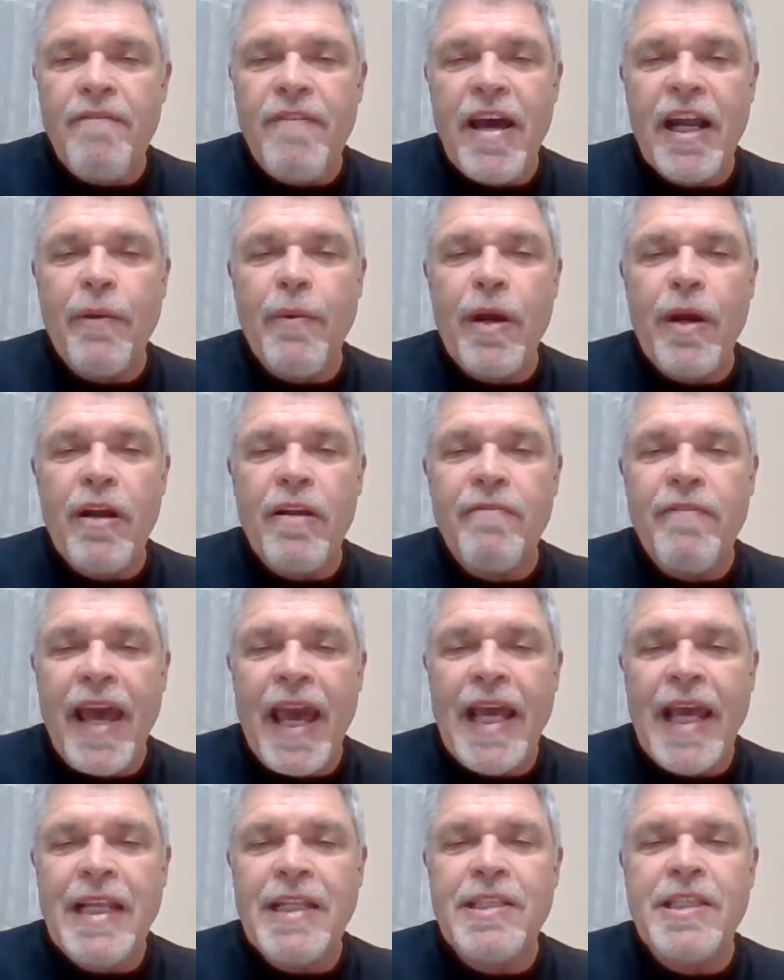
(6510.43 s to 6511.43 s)
a veteran
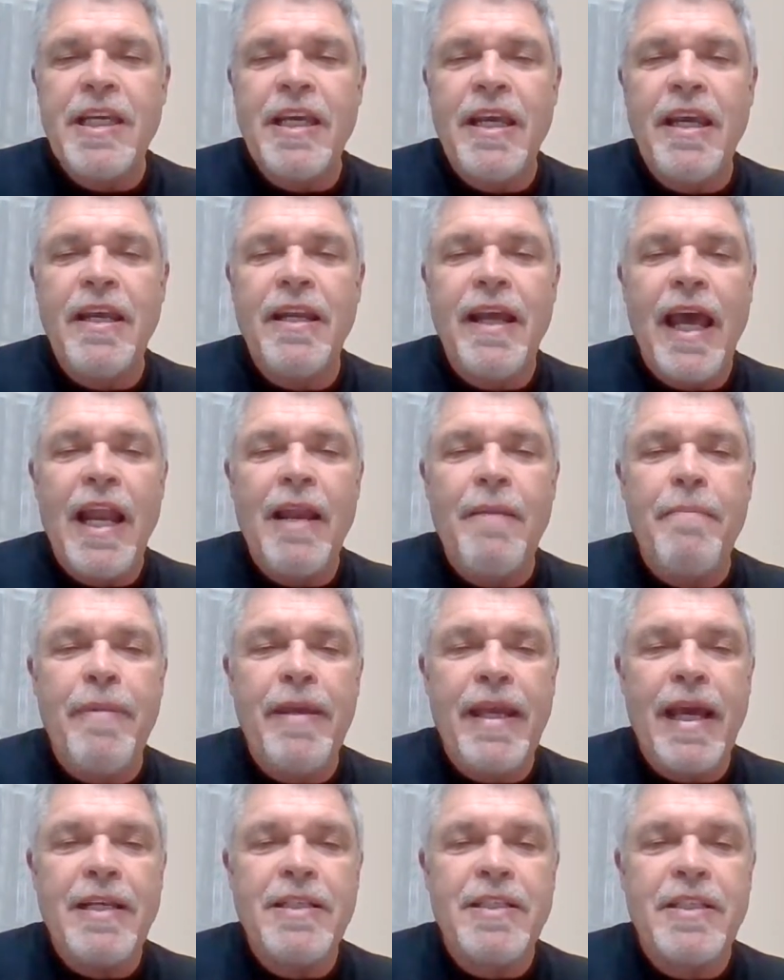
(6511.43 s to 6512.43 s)
of 18
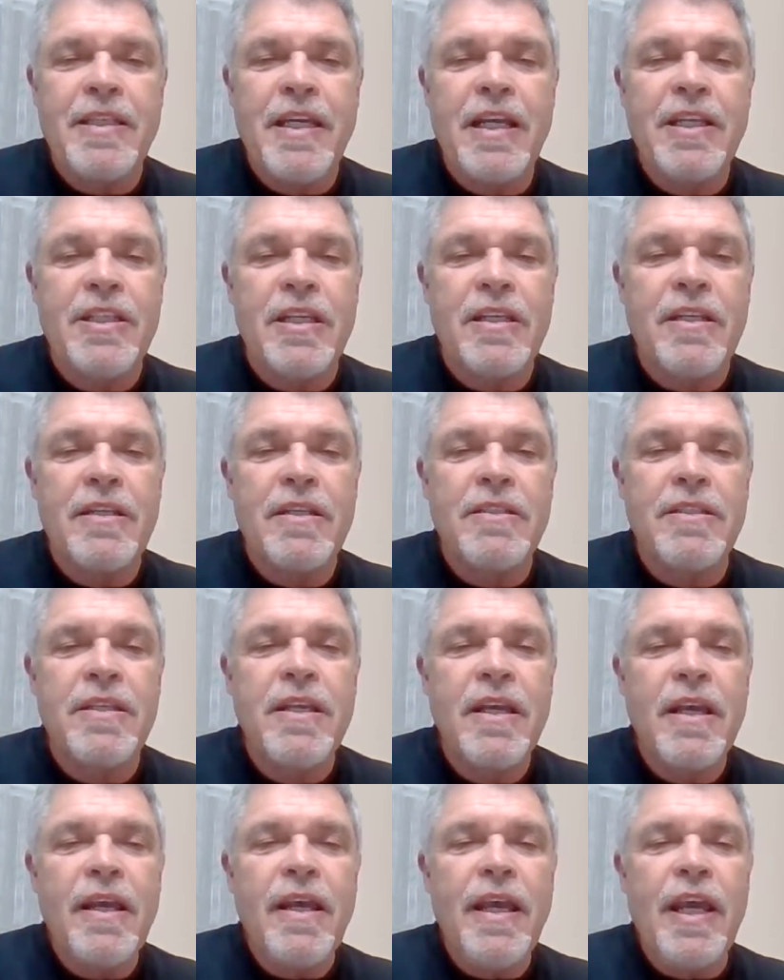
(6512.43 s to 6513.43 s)
NBA
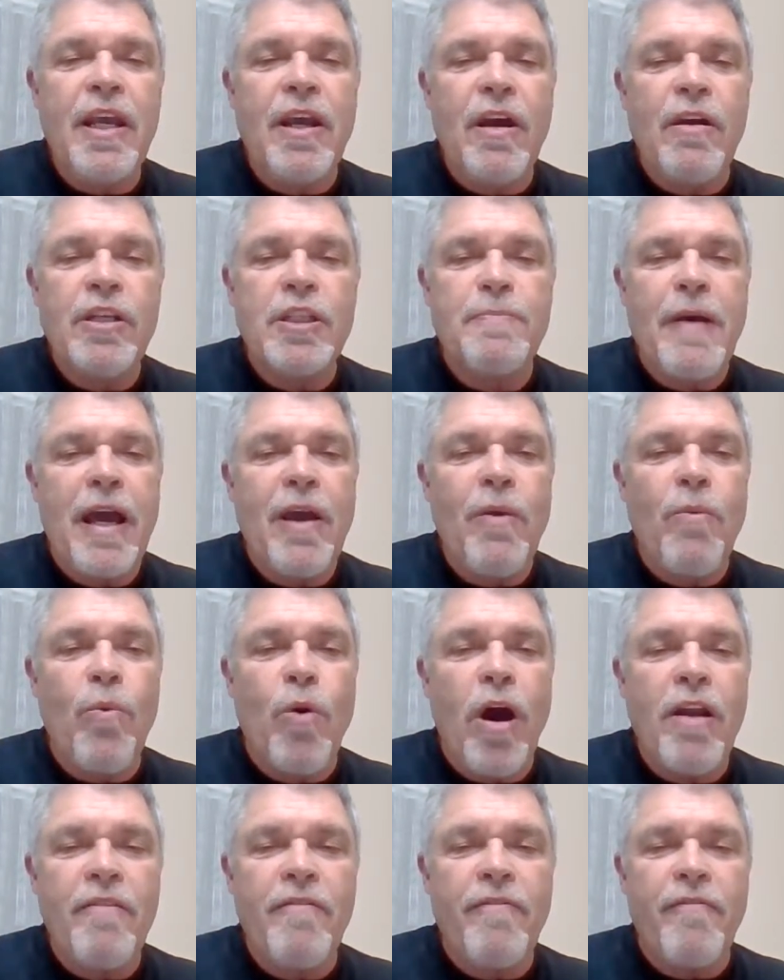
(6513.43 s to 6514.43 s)
seasons. He goes by
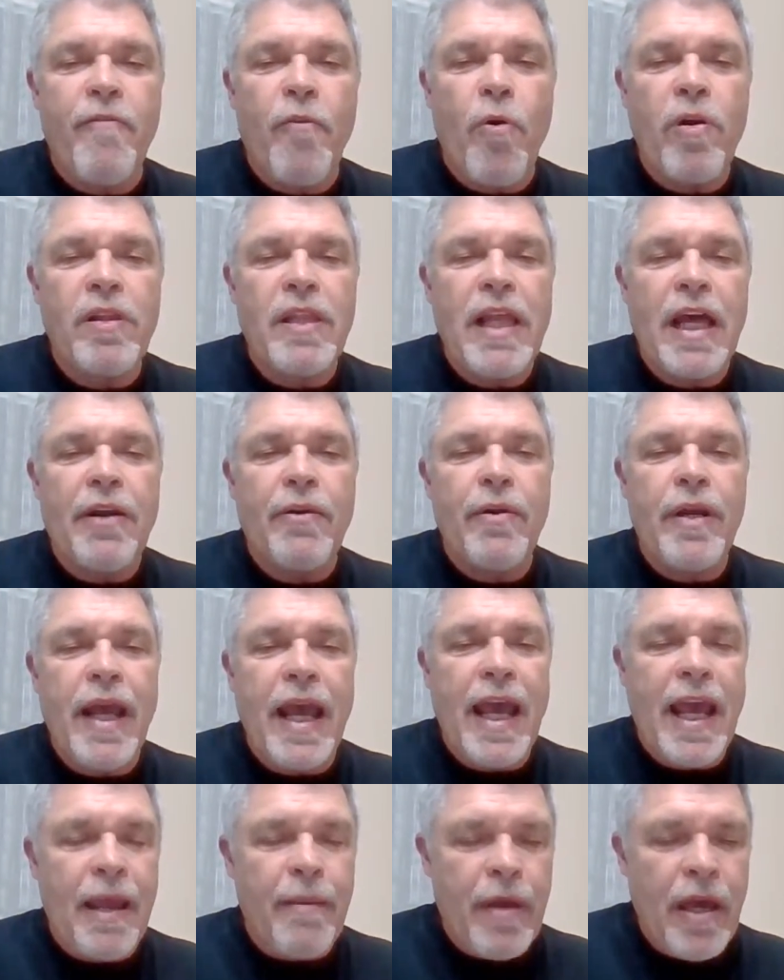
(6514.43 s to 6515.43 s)
one 4-letter
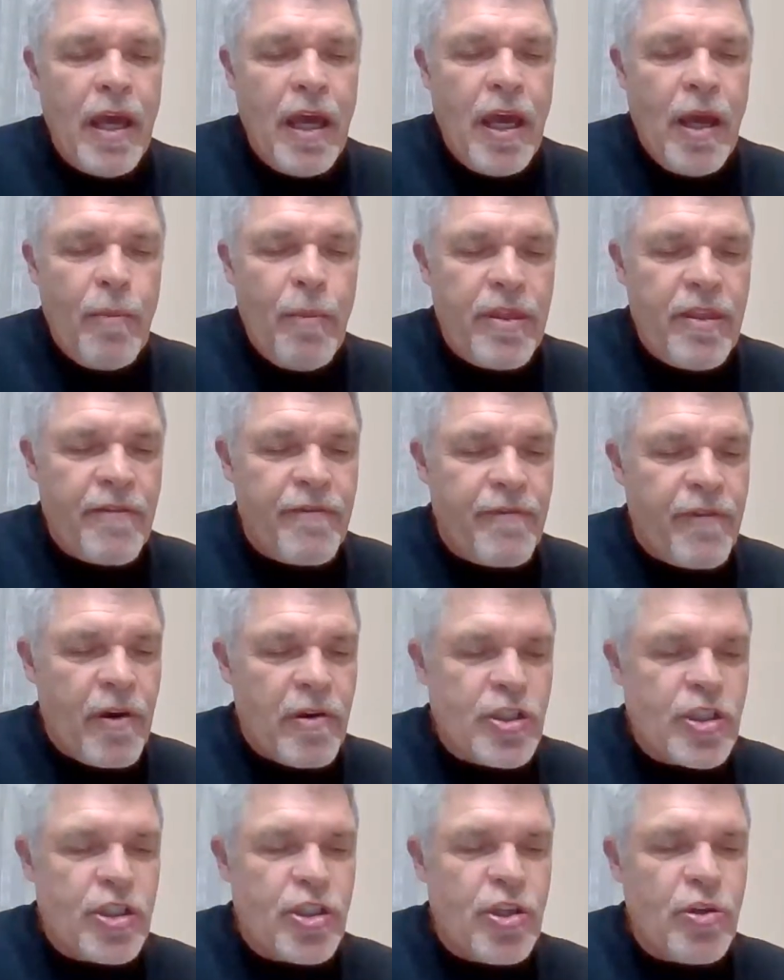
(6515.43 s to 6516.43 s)
name with the
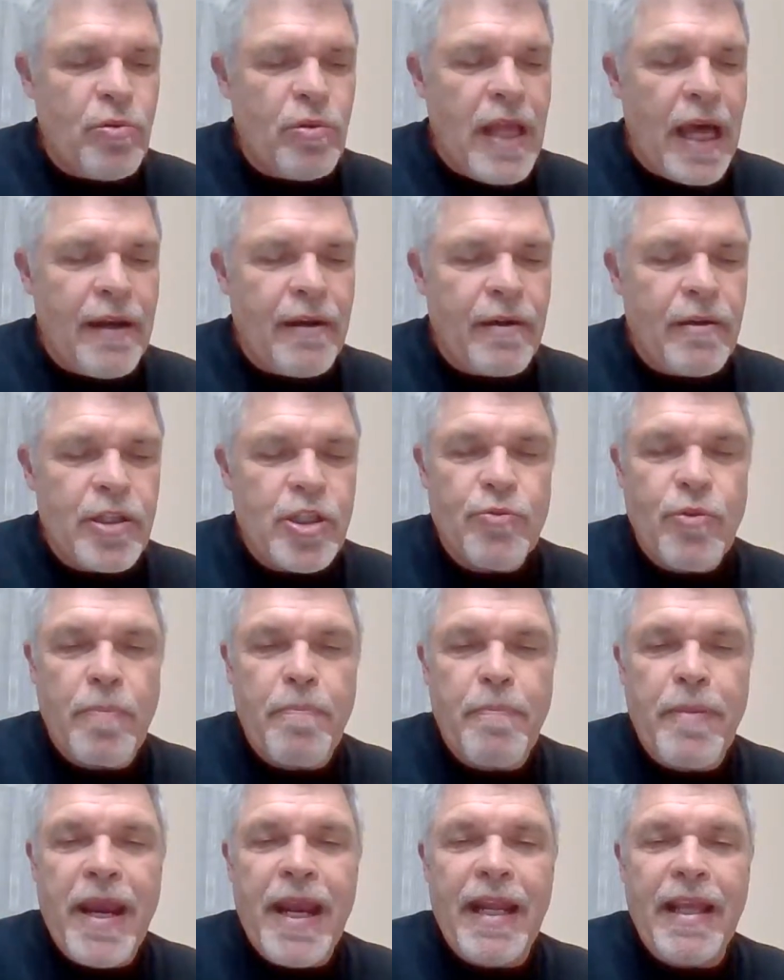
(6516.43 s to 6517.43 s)
first 2 letters
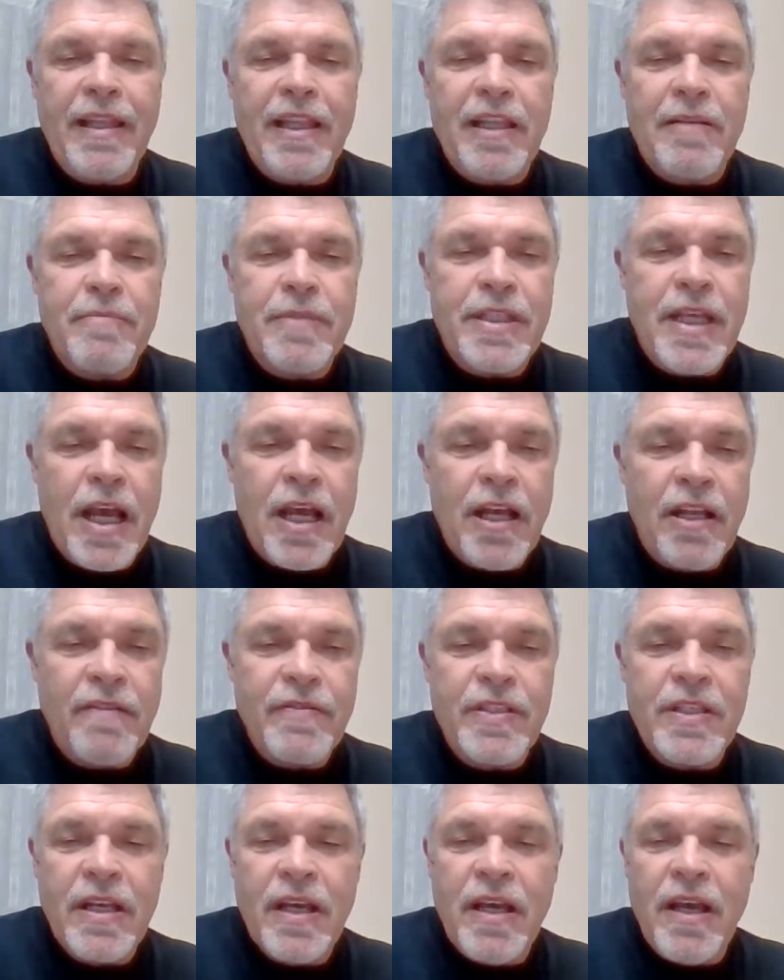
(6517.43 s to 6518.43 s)
repeating
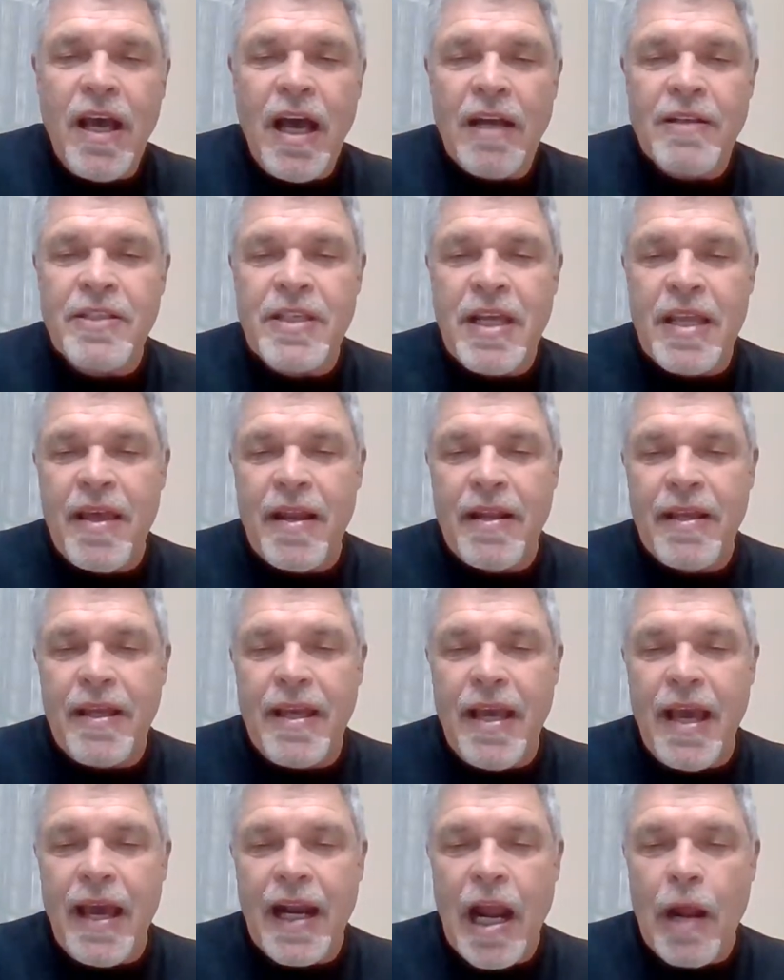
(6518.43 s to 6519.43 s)
themselves. I'll say that
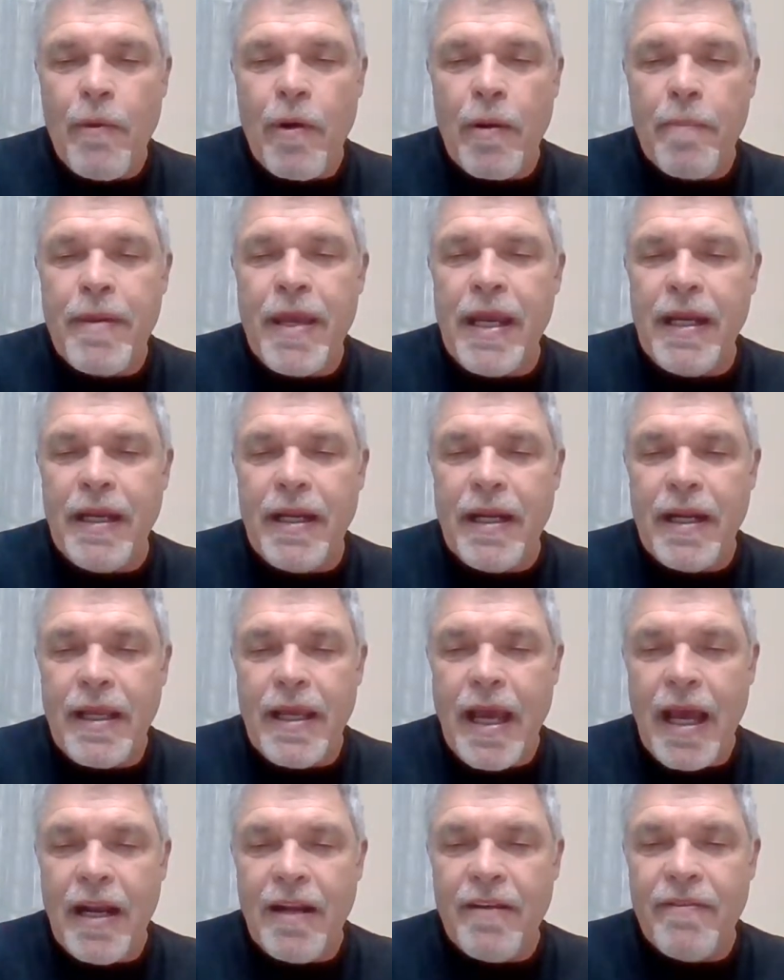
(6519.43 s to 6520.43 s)
again. I'll repeat it
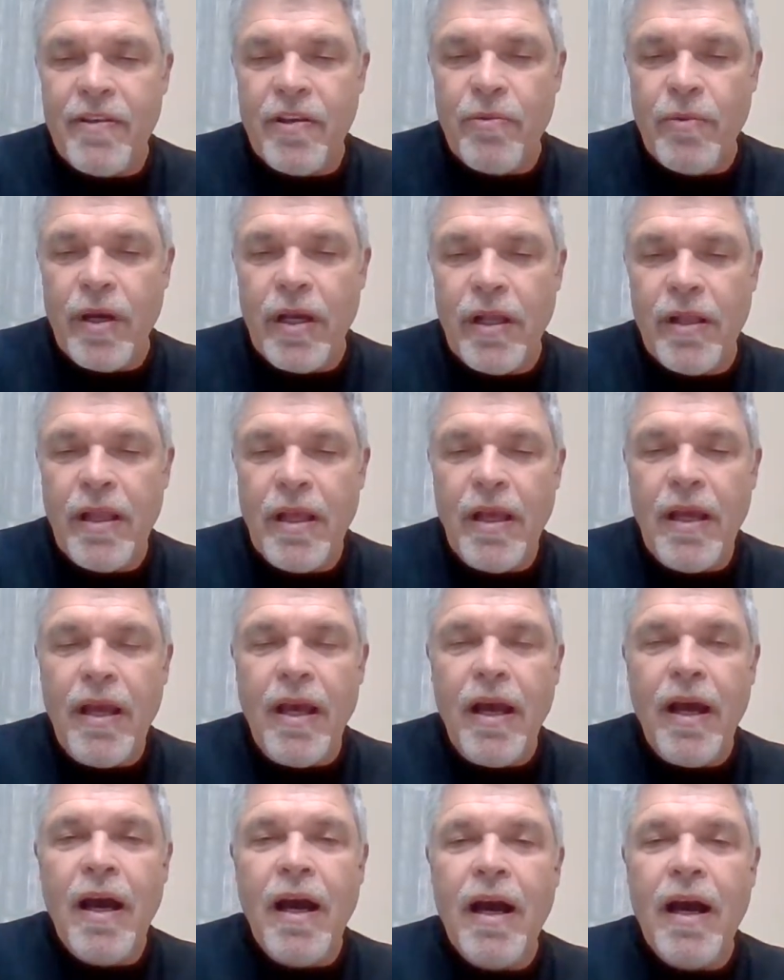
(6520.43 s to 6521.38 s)
again, if you will.